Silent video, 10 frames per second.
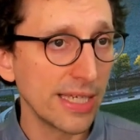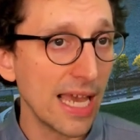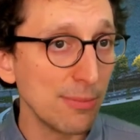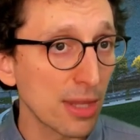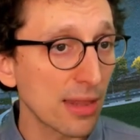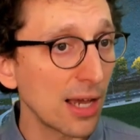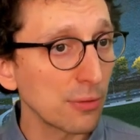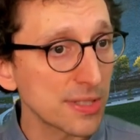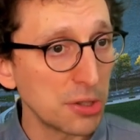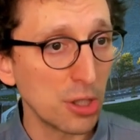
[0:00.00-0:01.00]
game design
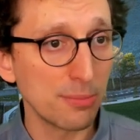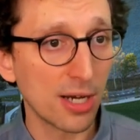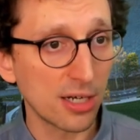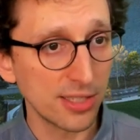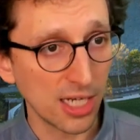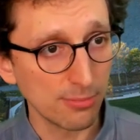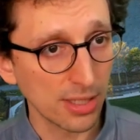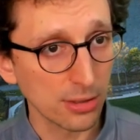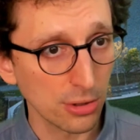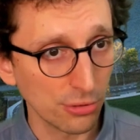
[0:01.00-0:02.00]
of CerealBar done by
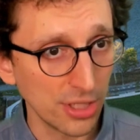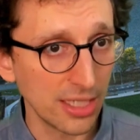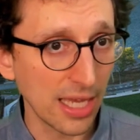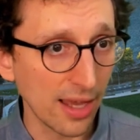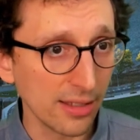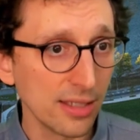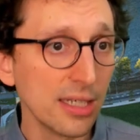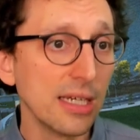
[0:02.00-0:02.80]
Claudia Yan.